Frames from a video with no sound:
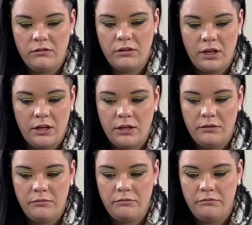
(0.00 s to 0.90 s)

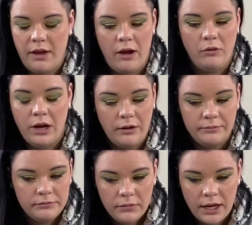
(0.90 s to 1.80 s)
the
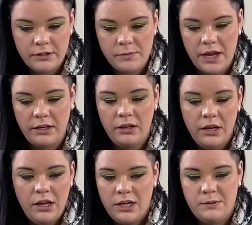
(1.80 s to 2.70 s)
outcome has been,
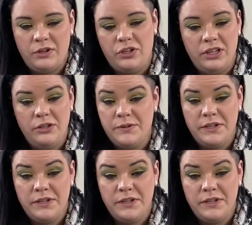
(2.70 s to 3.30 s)
especially using